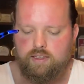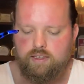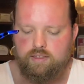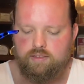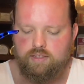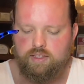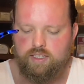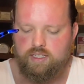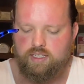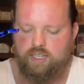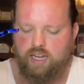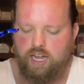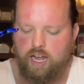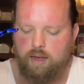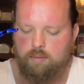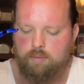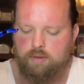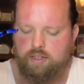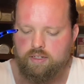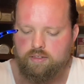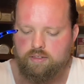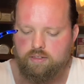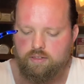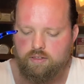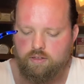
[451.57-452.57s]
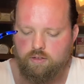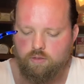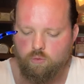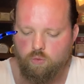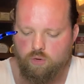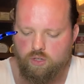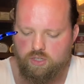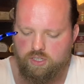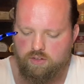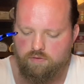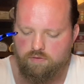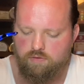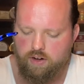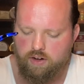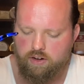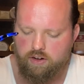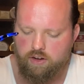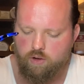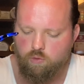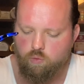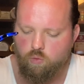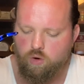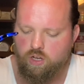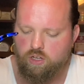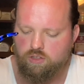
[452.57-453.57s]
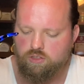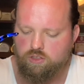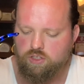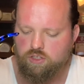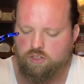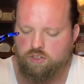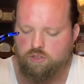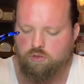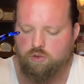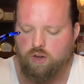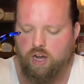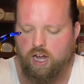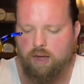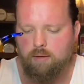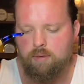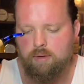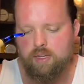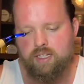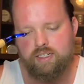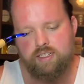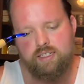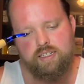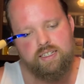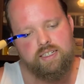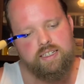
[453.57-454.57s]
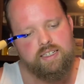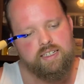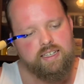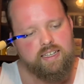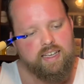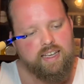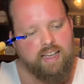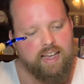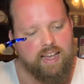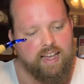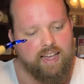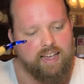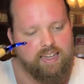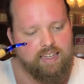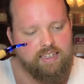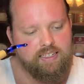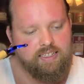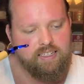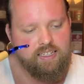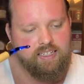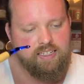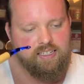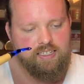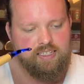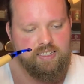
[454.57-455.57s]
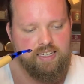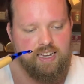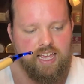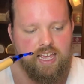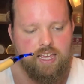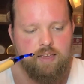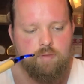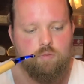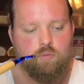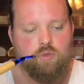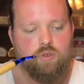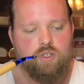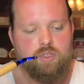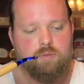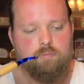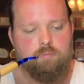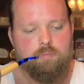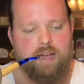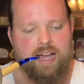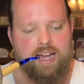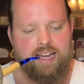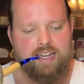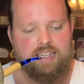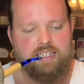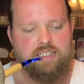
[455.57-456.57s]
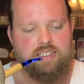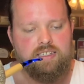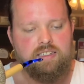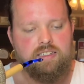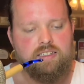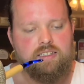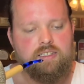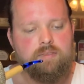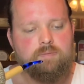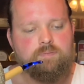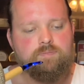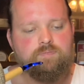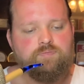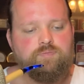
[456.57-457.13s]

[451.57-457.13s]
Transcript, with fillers: This hobbit was a very well-to-do hobbit, and his name was Baggins.